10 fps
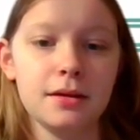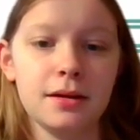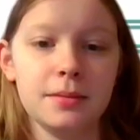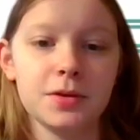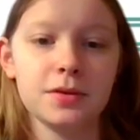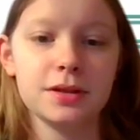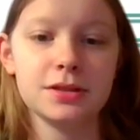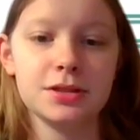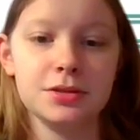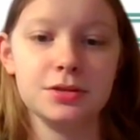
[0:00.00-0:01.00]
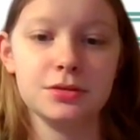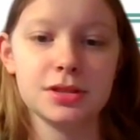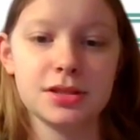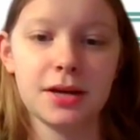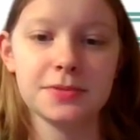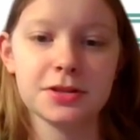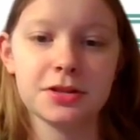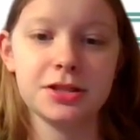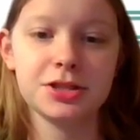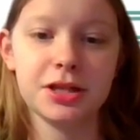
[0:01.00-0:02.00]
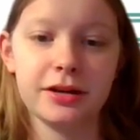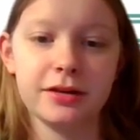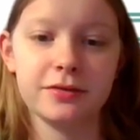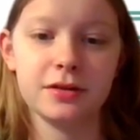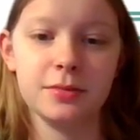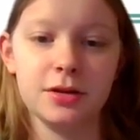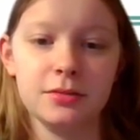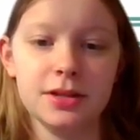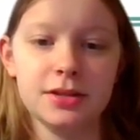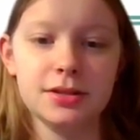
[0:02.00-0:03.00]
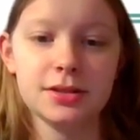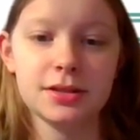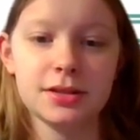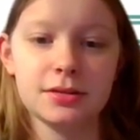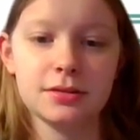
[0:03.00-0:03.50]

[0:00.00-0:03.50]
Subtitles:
I'm going to stop screen sharing for a moment.